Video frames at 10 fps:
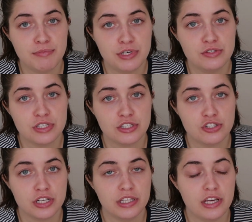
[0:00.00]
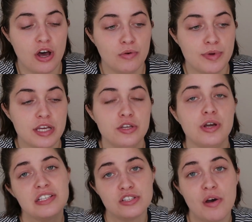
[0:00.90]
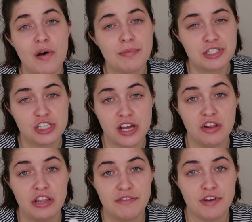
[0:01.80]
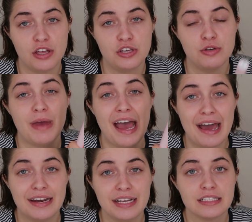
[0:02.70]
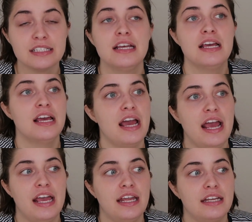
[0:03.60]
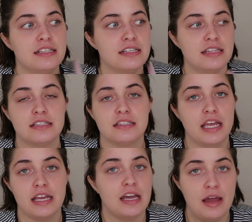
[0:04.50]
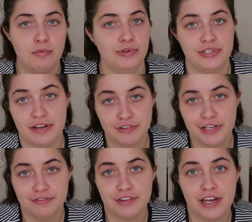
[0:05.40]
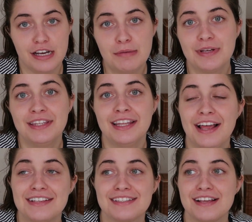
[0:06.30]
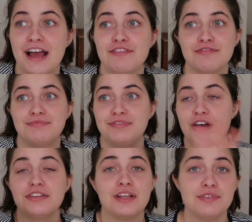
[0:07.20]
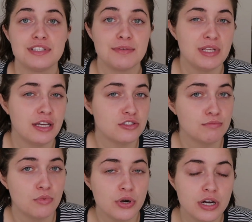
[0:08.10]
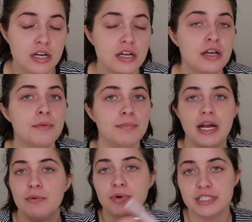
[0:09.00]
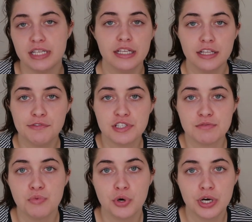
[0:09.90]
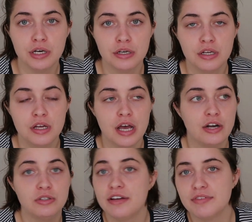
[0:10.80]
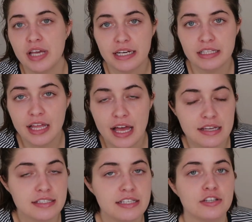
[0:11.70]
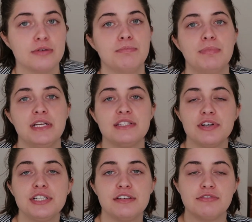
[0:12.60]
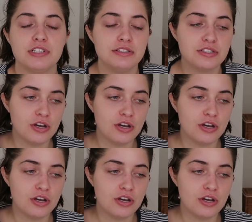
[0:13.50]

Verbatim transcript: I've been using strictly all week. You guys know I'm a Chanel Ouai Volume addict, and to this, like, I will never give that up unless I fall in love with something else more, but I wouldn't say I love this more. I don't love it any less either, but it's very different.